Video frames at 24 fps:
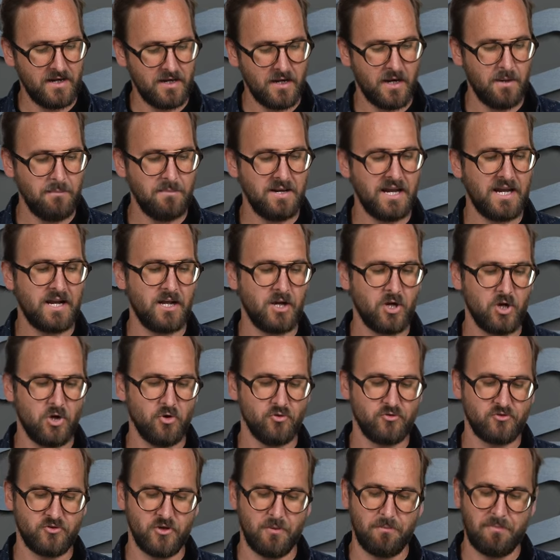coming out of
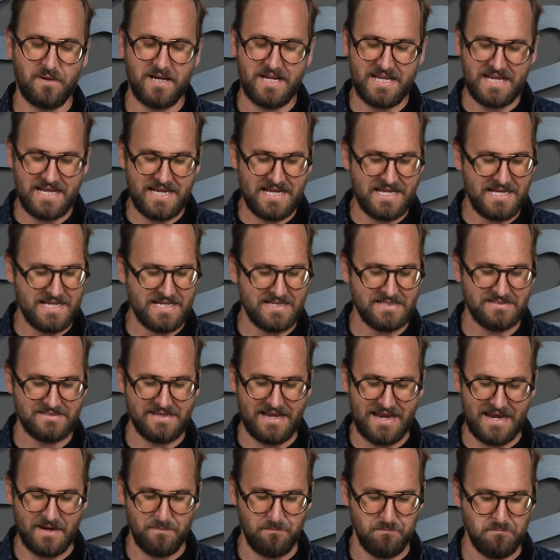Costa, but it is
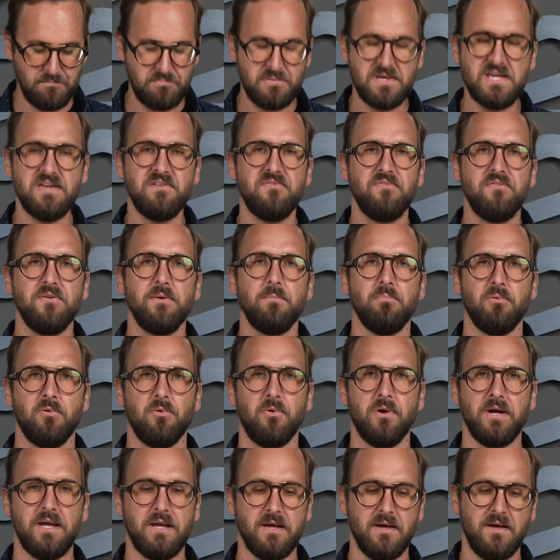a beefy boy.